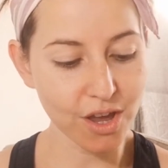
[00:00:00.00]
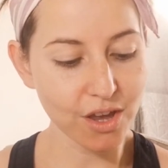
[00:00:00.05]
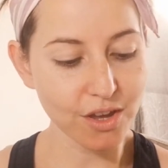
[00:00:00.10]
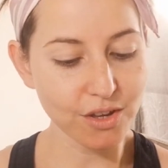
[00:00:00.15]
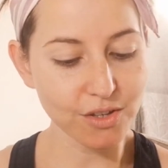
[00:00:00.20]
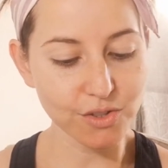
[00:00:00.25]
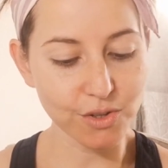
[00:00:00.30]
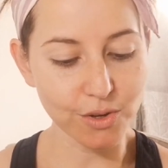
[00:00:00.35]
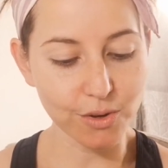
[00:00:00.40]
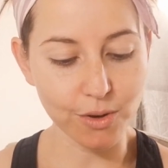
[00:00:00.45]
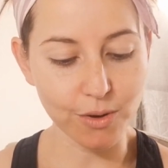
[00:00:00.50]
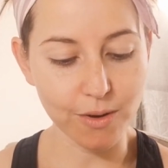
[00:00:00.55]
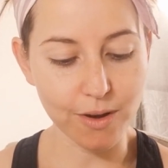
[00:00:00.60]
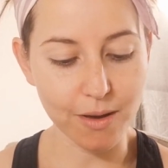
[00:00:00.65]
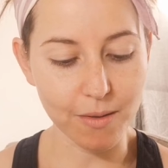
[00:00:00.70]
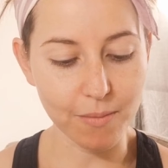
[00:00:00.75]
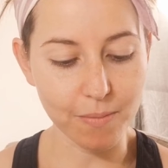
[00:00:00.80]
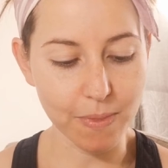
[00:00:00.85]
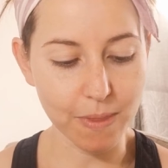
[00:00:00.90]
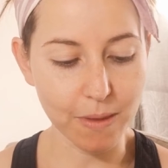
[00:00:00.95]
So
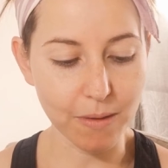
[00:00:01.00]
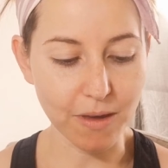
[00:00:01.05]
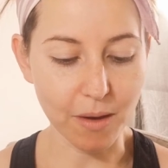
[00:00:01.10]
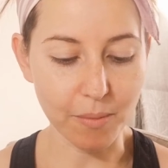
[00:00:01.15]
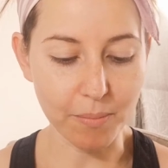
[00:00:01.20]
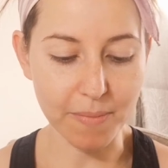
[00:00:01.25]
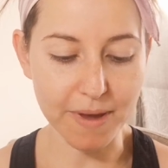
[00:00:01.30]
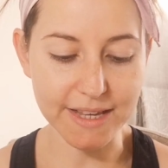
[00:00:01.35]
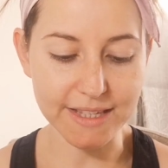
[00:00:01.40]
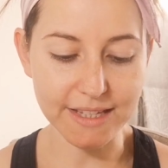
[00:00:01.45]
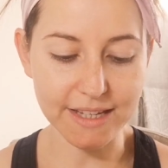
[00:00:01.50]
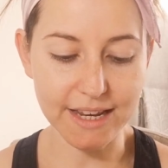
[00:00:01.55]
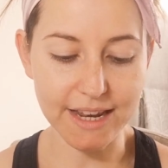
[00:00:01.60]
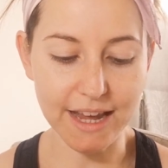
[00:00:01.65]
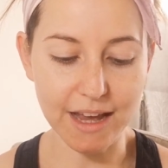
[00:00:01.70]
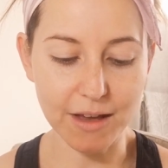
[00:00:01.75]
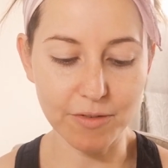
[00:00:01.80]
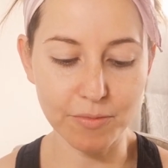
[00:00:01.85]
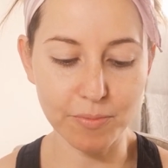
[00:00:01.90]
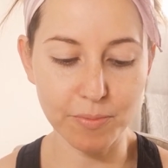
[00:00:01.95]
yeah, basically
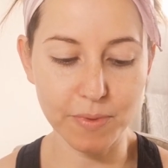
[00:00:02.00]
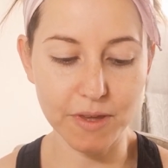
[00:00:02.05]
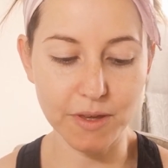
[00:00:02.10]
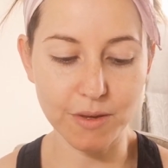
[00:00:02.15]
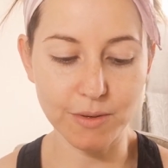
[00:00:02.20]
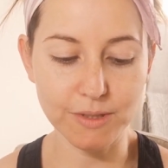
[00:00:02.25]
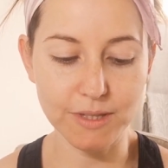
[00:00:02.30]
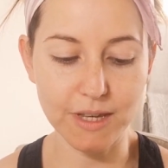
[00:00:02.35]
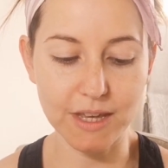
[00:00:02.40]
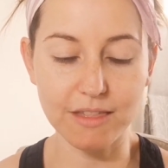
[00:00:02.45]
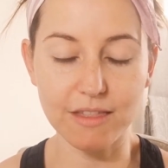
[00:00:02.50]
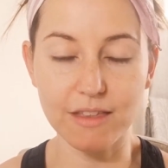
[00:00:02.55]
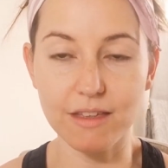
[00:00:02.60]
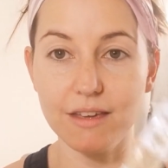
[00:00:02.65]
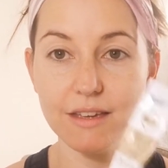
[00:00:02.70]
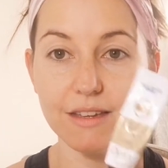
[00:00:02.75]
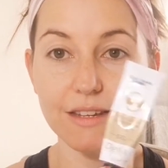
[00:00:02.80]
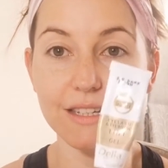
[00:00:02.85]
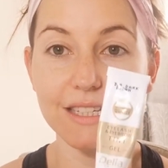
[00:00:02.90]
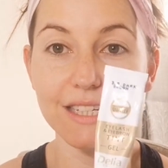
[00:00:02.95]
I've been using
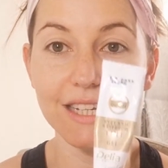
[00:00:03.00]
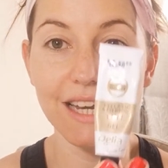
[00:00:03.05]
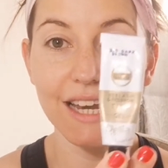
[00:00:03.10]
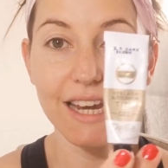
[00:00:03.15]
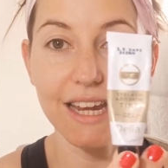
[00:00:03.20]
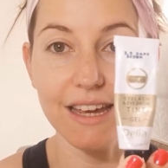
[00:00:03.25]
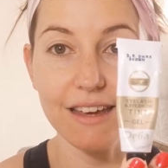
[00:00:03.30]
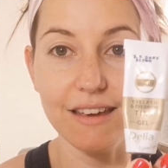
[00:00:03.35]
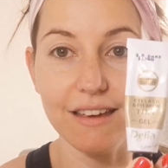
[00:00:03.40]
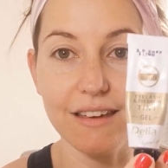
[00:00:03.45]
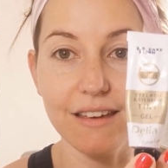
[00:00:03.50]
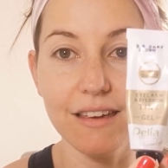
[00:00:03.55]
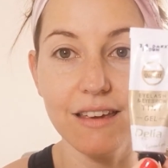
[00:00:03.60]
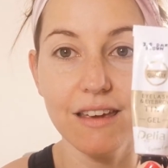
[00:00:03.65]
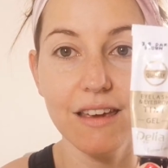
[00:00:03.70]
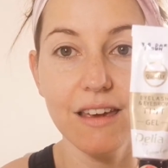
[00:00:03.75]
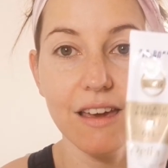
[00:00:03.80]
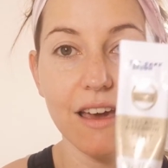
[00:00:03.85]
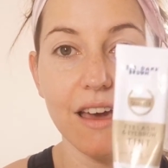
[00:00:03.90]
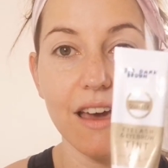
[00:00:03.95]
the DELIA,
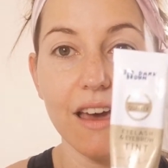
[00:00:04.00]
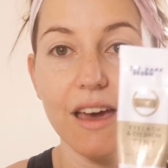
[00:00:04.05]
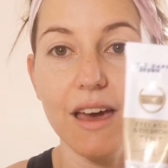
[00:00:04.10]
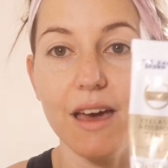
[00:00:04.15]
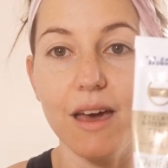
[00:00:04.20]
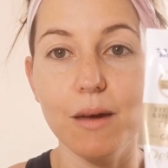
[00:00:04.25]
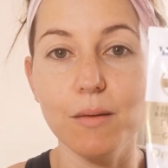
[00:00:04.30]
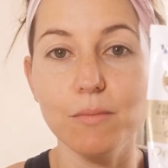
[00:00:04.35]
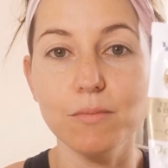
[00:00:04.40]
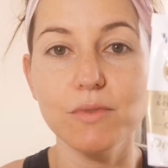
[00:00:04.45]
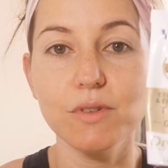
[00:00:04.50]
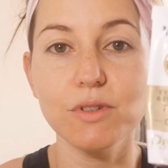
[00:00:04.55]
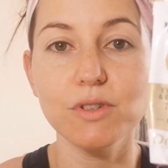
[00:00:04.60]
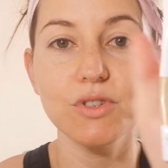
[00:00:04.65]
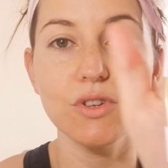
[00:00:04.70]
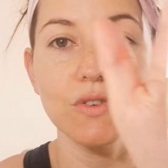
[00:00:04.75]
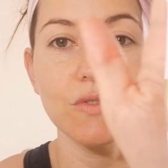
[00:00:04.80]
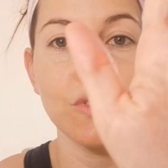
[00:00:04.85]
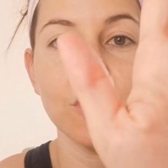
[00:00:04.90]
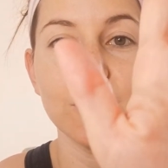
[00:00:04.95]
not
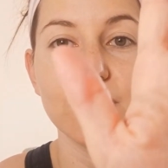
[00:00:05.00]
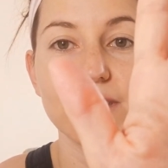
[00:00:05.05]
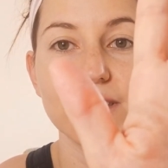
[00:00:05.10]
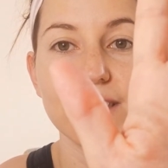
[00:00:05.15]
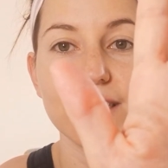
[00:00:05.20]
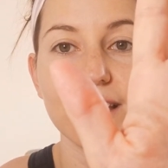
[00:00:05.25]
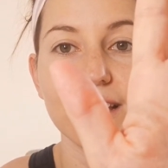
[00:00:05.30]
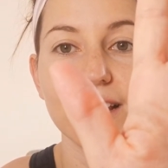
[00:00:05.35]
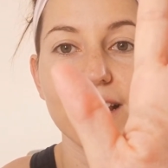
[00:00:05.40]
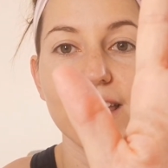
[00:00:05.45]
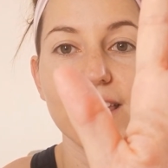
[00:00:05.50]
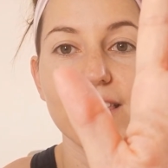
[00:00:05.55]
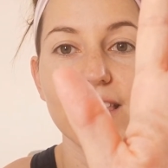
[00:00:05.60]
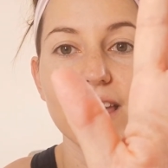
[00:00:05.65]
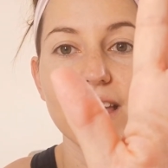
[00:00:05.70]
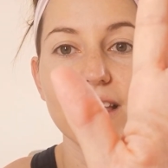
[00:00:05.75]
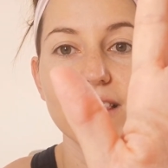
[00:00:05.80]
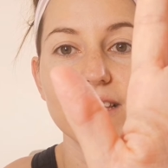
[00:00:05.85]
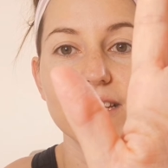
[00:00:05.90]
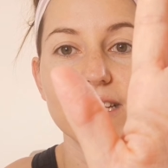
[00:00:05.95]
sure if you can see that like
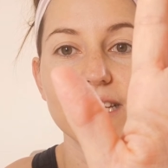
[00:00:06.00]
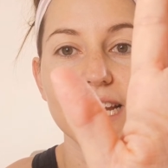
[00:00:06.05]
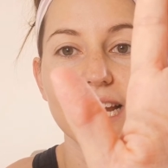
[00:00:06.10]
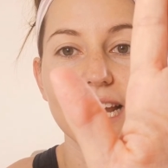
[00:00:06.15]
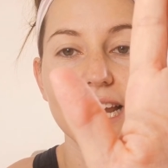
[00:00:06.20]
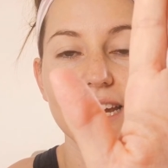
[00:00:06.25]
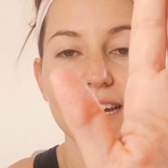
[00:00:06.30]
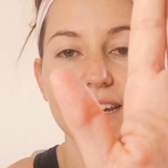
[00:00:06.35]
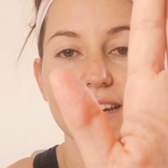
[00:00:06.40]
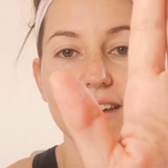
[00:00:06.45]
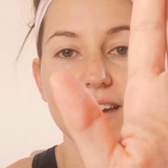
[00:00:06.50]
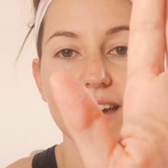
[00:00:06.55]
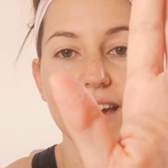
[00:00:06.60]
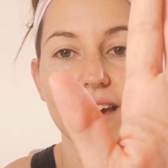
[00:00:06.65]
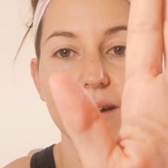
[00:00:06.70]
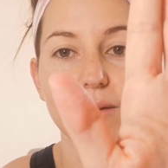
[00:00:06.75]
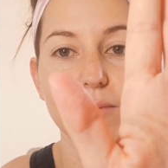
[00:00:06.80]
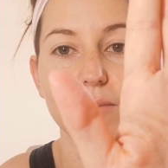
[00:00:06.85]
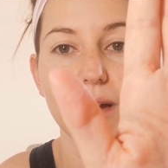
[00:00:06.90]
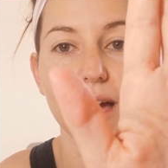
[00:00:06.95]
that, the DELIA
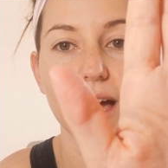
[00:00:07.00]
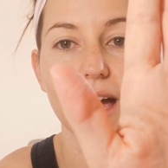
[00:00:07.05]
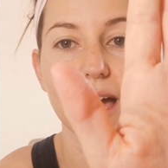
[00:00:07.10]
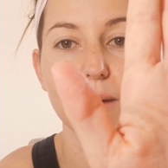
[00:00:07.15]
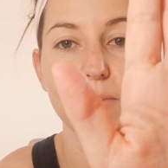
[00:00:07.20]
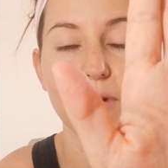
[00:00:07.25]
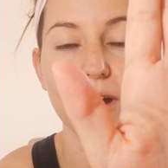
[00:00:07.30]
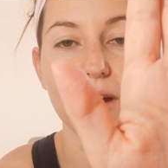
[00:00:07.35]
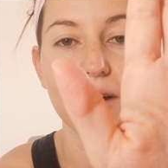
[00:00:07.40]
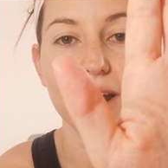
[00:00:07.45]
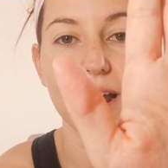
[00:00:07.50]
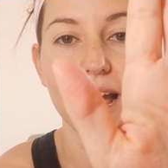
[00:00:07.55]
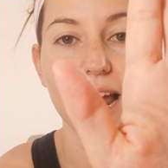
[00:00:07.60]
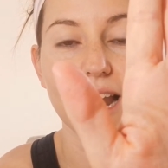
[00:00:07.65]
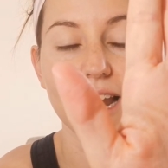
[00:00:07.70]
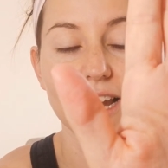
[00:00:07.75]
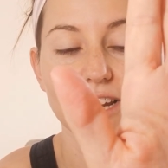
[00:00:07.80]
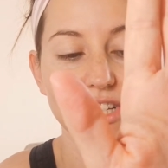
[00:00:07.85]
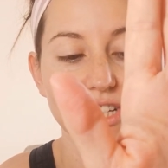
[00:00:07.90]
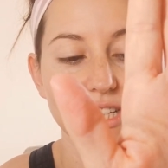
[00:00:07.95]
eyebrow and
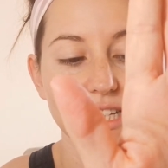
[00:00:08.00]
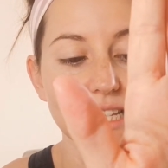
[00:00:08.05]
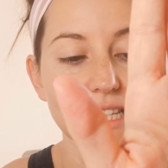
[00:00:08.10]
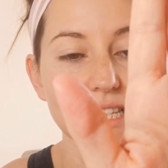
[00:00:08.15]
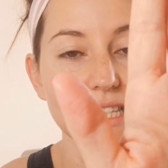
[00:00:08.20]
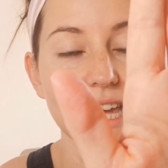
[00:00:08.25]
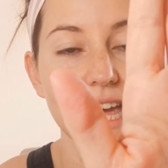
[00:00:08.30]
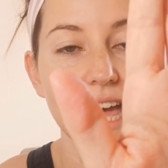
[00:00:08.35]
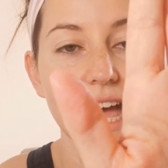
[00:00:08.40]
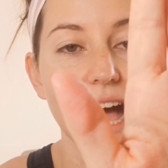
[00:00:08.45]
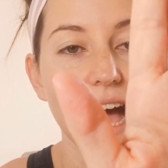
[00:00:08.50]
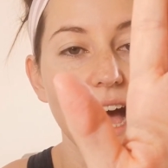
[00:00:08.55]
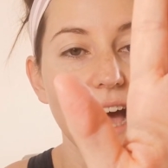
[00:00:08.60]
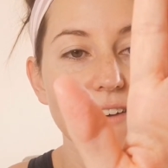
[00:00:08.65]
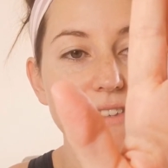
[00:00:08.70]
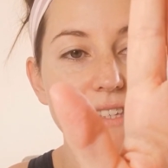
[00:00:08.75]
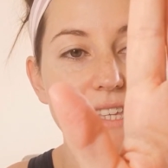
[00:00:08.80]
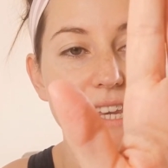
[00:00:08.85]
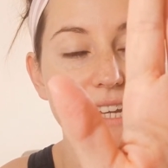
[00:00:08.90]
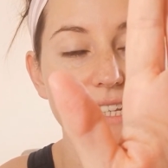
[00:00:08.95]
eyelash tint. I've
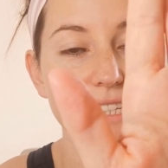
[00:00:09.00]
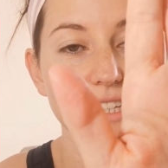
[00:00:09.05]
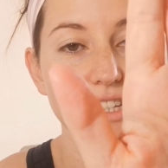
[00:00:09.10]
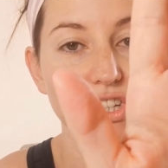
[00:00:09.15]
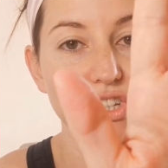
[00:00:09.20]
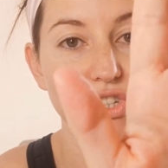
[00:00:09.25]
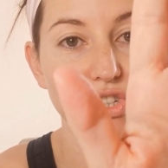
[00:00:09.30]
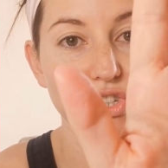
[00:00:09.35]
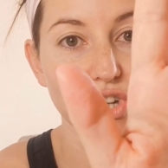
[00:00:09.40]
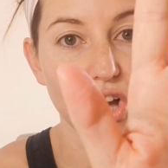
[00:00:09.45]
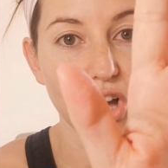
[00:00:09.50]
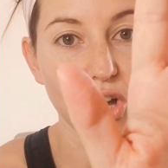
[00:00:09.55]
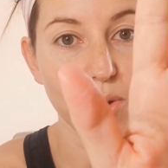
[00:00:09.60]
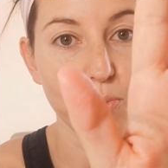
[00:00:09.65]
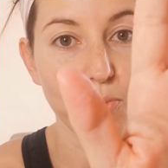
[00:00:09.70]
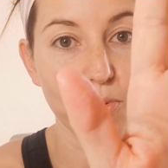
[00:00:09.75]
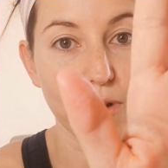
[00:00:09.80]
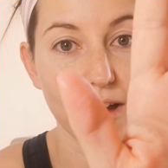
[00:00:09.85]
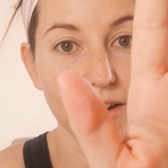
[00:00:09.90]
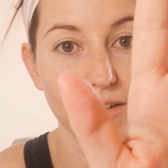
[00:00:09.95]
selected a dark
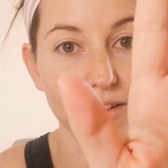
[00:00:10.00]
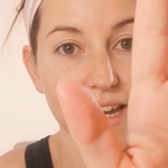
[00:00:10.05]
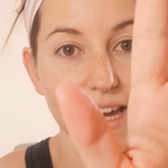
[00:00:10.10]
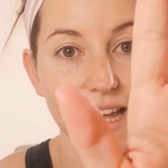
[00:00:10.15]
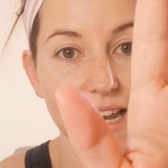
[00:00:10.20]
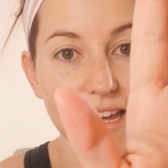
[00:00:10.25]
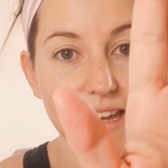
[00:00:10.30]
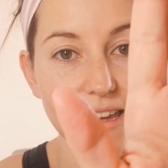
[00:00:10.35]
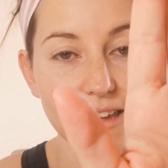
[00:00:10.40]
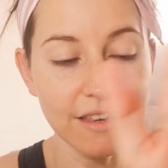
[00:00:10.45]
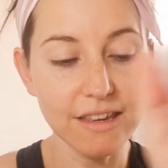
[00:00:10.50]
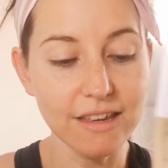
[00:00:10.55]
brown color.